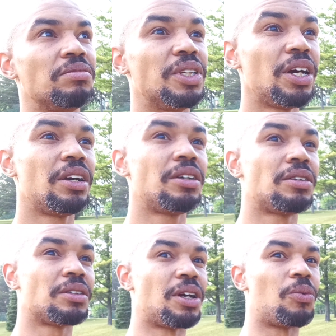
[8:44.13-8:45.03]

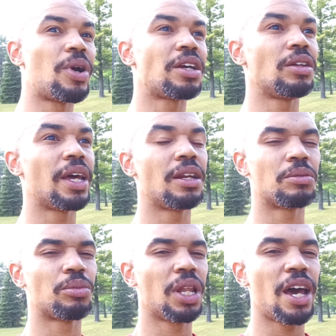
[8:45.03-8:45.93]
they're a
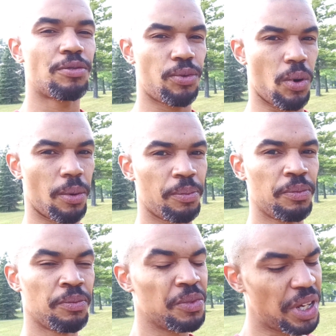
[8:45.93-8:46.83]
regulated platform.
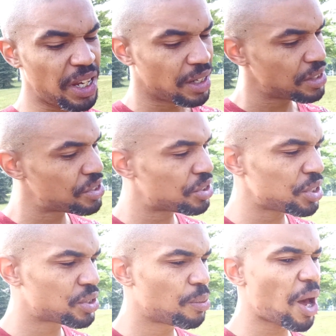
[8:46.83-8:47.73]
Again, this is
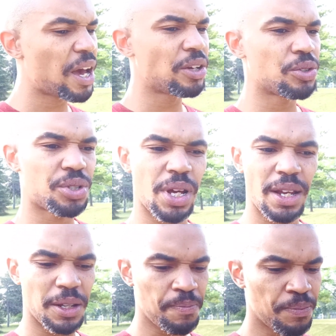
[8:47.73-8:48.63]
just to my
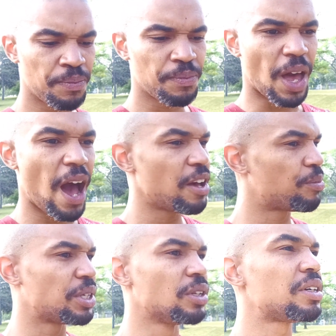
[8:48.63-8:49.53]
understanding. I
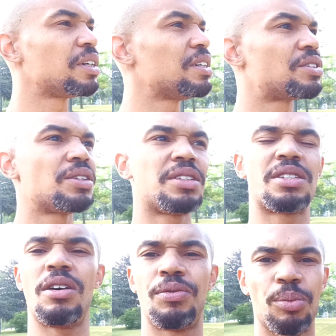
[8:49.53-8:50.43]
have been looking into this
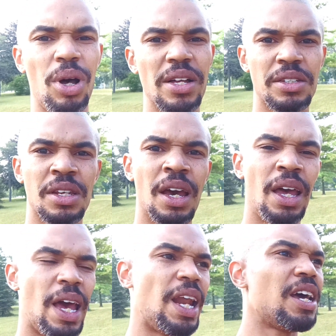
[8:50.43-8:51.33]
stuff for months,
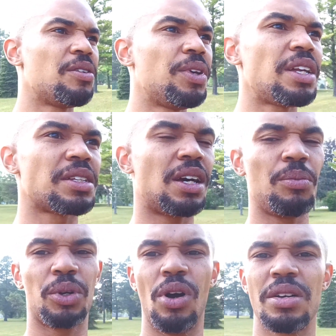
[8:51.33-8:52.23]
and I have yet to
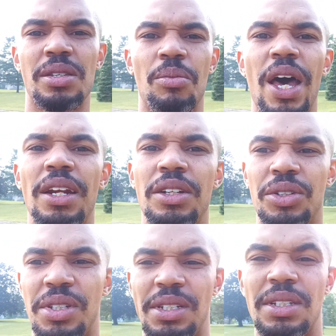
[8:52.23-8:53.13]
come across somebody
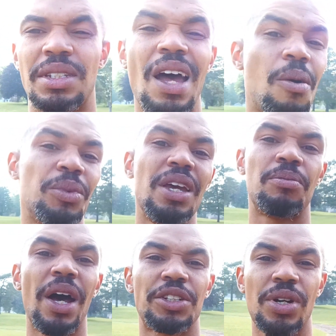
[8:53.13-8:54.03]
to stop me
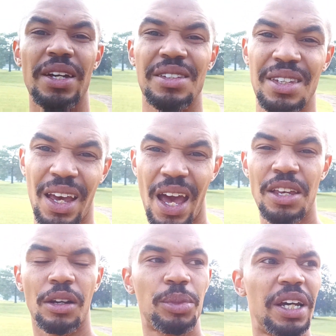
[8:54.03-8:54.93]
in my tracks and say,
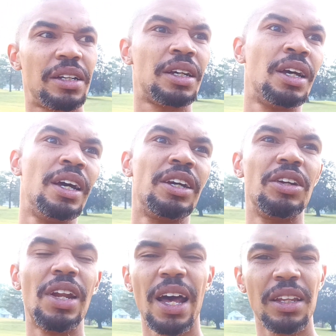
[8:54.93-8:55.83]
hey, young blood,
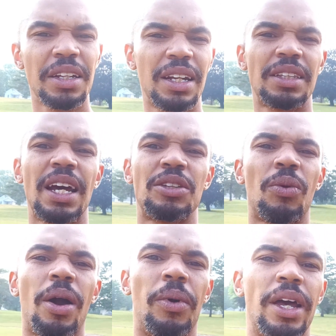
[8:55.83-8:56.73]
you're not looking at that
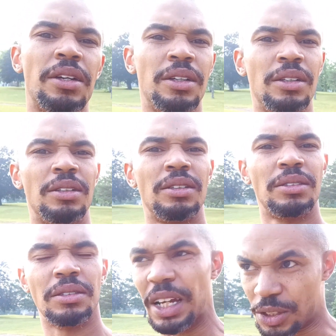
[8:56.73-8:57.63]
the right way.
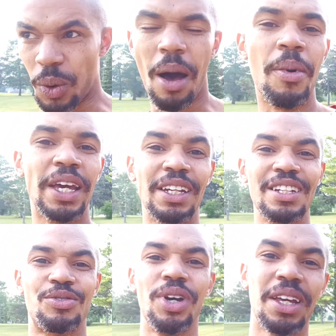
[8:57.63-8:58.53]
That's why I'm
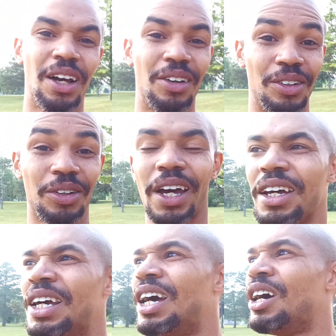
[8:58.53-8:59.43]
making this video,
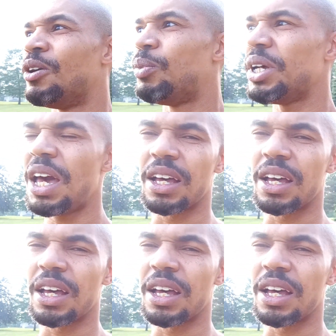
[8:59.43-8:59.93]
okay? But